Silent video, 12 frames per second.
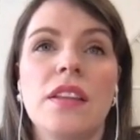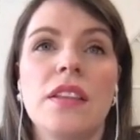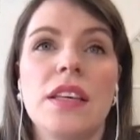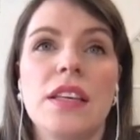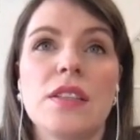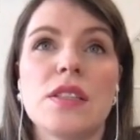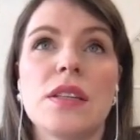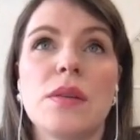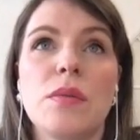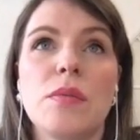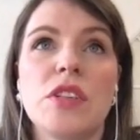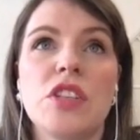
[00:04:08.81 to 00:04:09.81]
these
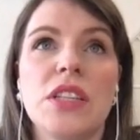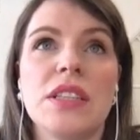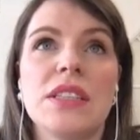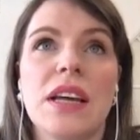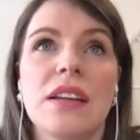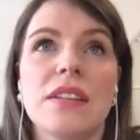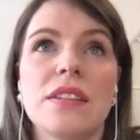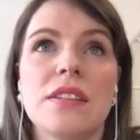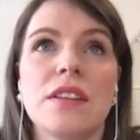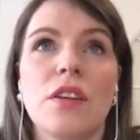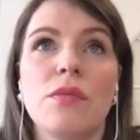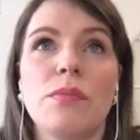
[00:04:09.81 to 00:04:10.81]
machine statuses
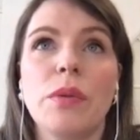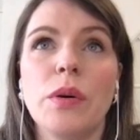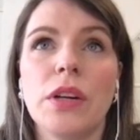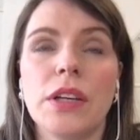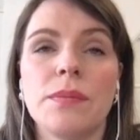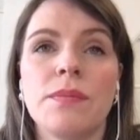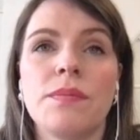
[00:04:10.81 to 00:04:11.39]
of broken.